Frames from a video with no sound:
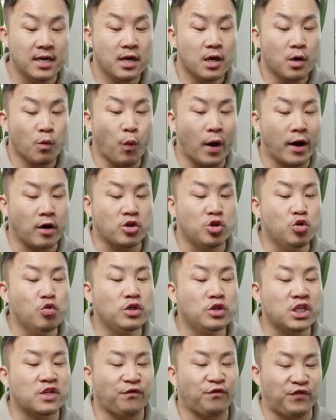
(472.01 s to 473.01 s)
where you
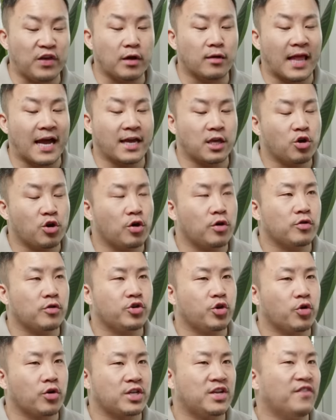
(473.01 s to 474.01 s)
just feel like your
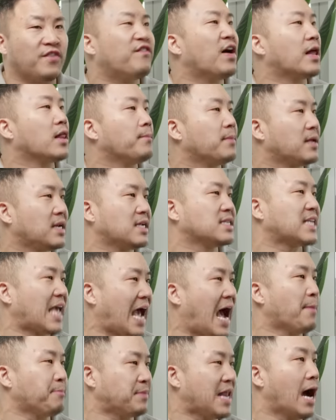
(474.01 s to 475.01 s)
your development is
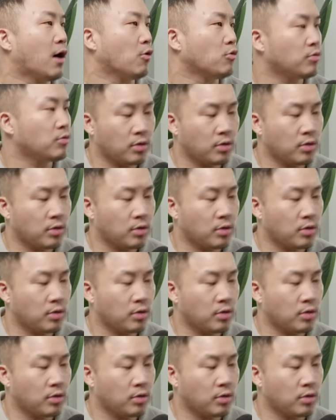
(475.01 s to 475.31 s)
capped out.